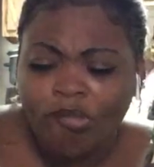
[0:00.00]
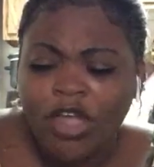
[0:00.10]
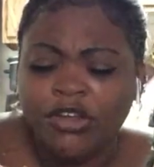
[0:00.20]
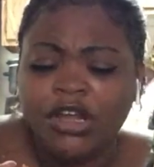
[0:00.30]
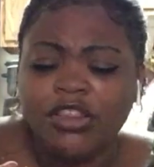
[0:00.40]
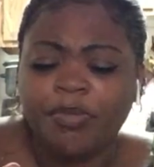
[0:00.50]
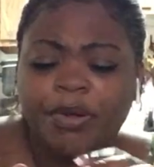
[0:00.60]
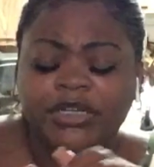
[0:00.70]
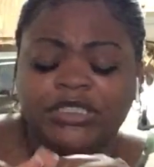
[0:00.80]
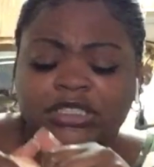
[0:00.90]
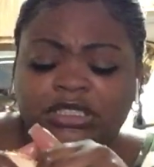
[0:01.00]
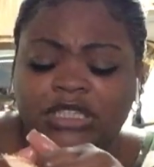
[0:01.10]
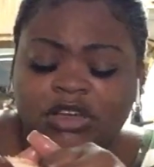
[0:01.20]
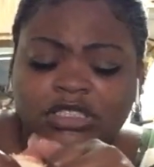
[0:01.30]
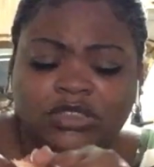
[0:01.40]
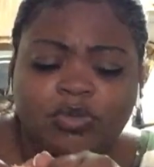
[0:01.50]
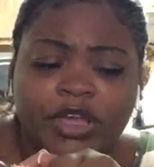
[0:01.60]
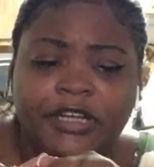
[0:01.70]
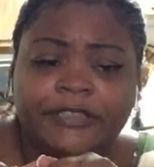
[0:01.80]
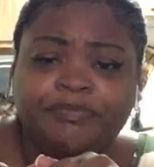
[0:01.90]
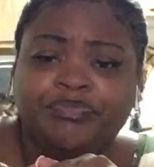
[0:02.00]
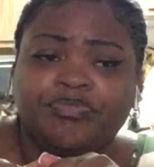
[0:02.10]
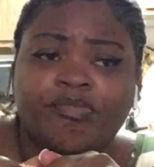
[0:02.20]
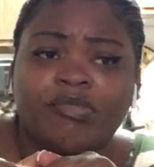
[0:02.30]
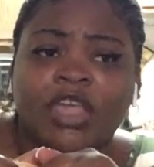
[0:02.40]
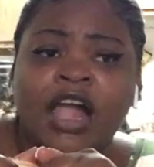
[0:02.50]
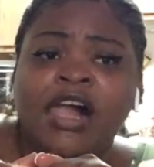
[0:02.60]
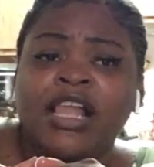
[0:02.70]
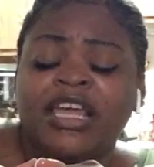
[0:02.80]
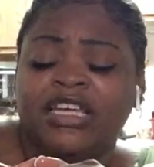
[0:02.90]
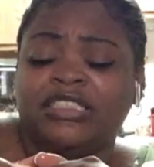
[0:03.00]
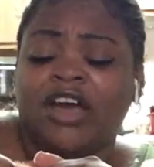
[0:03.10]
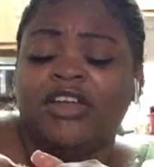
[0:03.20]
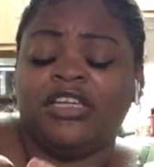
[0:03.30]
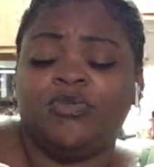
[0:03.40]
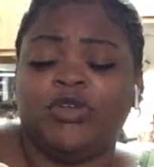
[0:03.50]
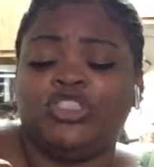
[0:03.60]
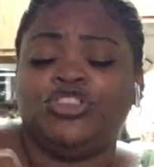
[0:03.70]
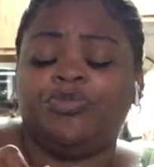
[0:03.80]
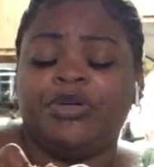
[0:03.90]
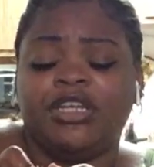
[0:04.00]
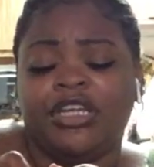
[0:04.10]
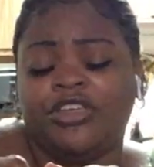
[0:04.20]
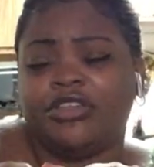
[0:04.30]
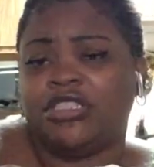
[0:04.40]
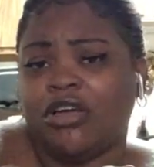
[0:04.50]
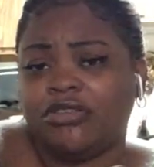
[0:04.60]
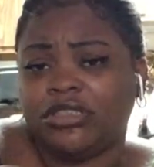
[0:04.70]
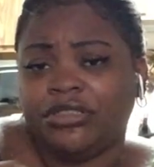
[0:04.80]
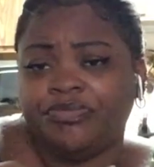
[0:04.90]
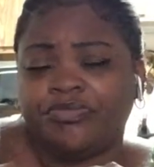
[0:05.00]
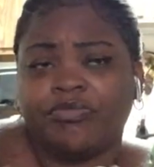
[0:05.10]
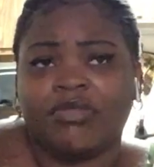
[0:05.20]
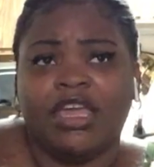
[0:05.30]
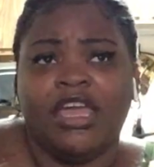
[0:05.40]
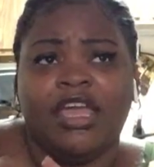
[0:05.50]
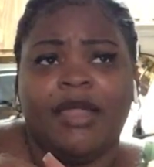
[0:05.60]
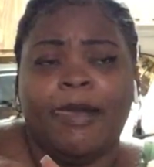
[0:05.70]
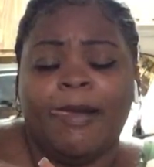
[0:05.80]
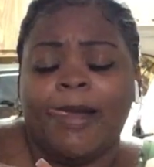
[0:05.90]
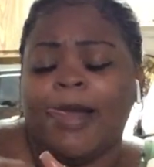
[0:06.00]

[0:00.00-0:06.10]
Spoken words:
another person's sauce as well. It's all in what you put in your sauce, and